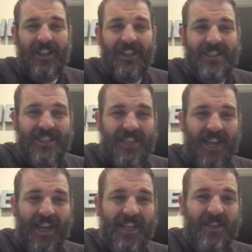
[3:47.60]
that's a
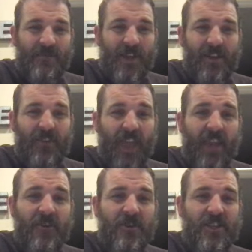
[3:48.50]
tiny amount of
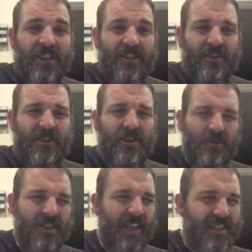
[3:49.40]
energy and you can
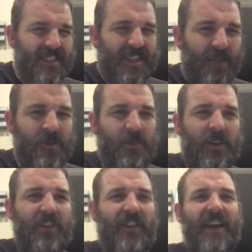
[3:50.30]
go 10 steps
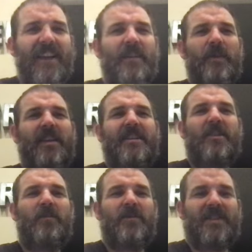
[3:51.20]
with that. I mean, it's
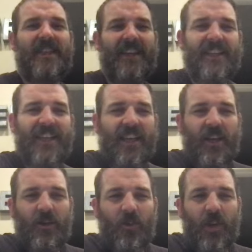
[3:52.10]
almost like
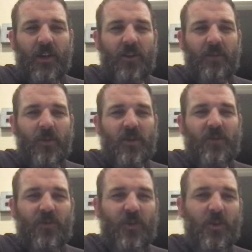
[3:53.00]
we are the
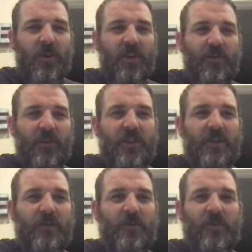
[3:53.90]
most fuel
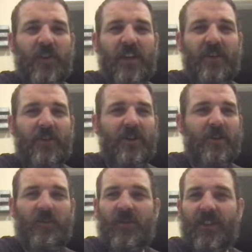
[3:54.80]
efficient vehicle on
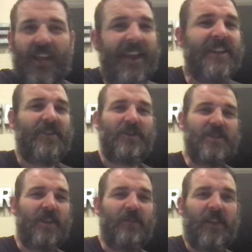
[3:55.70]
the planet or
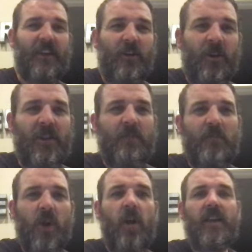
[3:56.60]
something. Holy
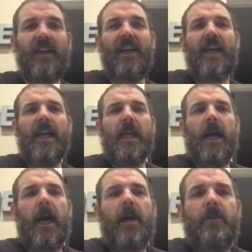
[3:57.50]
moly.
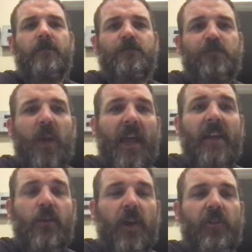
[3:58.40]
Um, but
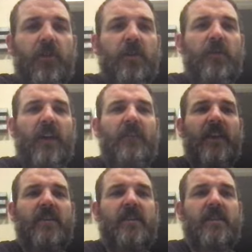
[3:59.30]
anyway,
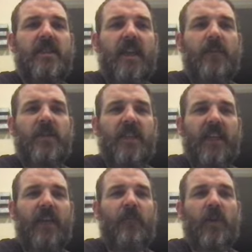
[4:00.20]
35,000 steps to
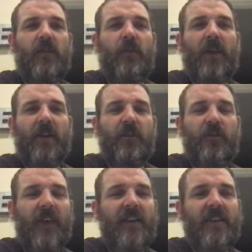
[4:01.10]
get rid of a pound of
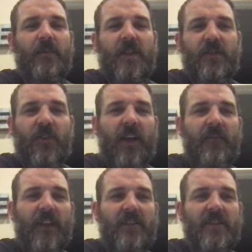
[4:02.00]
fat. That means
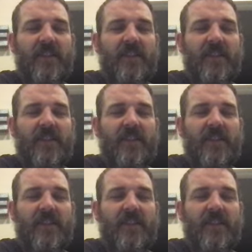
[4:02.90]
5,000